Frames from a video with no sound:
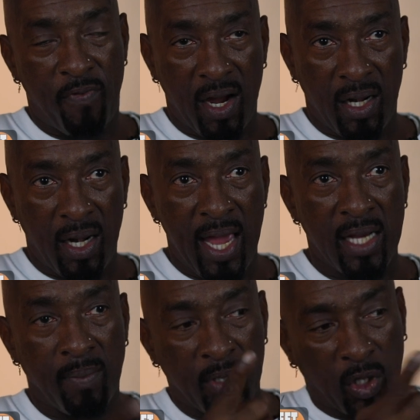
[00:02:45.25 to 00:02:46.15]
fucking
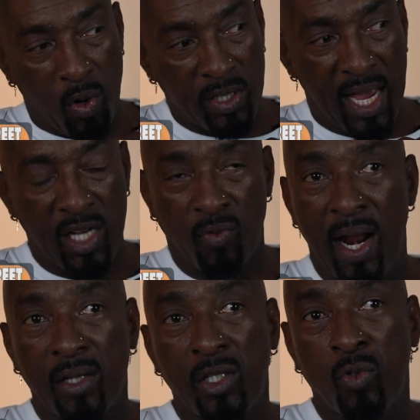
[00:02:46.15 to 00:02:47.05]
legs, I'm gonna throw his ass right
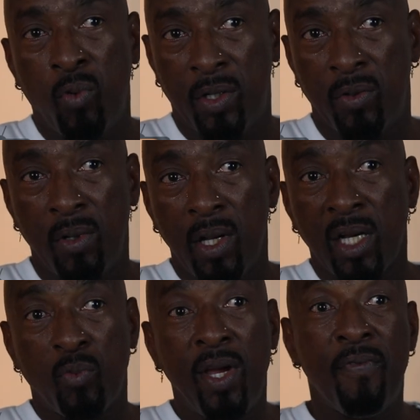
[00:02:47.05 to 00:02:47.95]
out this window,
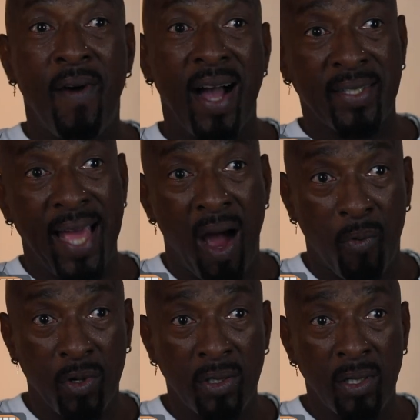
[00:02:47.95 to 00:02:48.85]
because we're at Fox
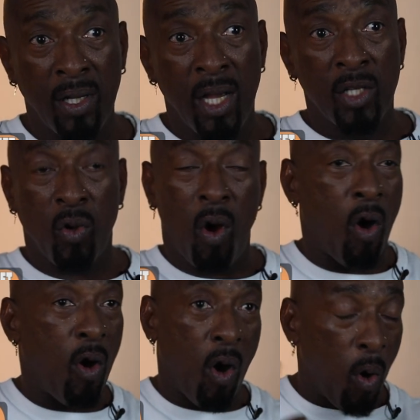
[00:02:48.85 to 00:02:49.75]
Towers. So
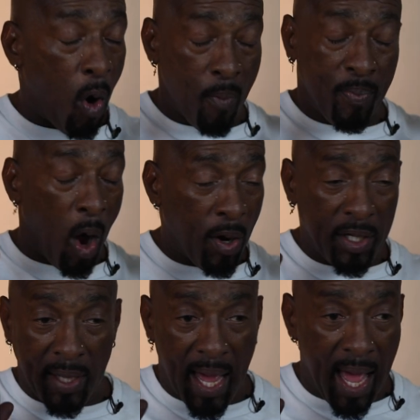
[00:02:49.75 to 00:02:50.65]
all
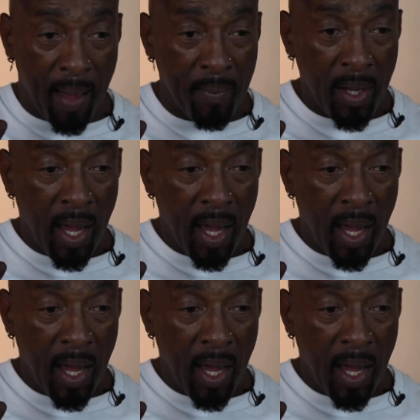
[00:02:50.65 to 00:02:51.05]
the time,